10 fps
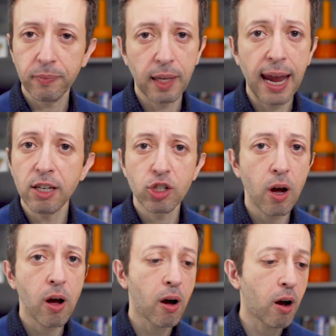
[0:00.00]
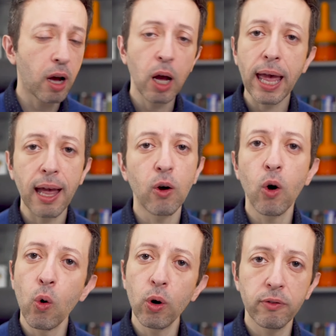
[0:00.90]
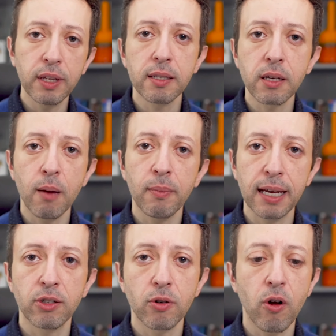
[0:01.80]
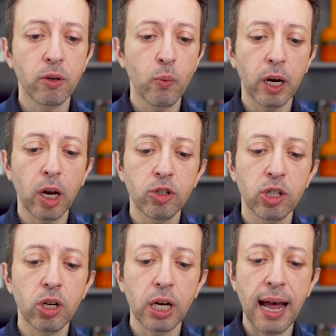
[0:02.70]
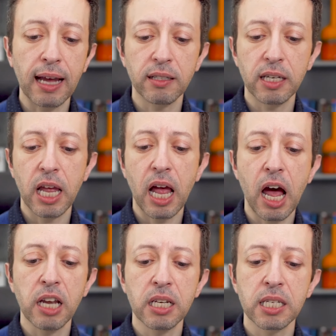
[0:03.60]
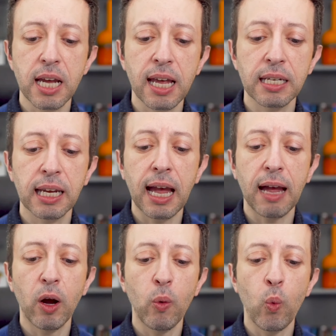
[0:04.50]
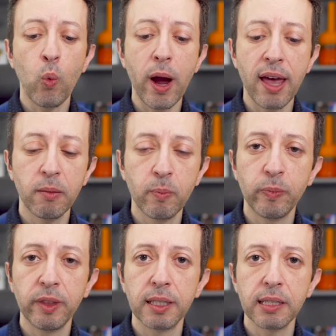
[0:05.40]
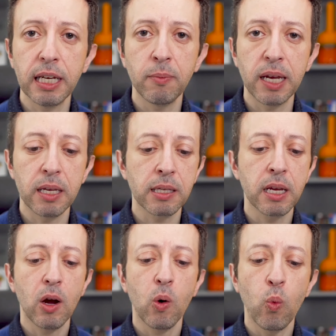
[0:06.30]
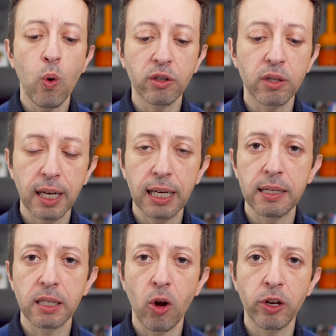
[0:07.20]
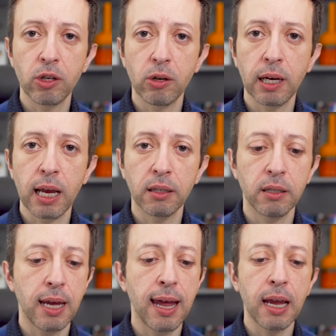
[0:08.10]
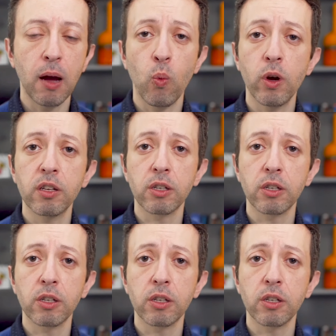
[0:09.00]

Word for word: H R, all of these come later on, and we're going to look at understanding where the, the team is, what it is going to look like today and what it's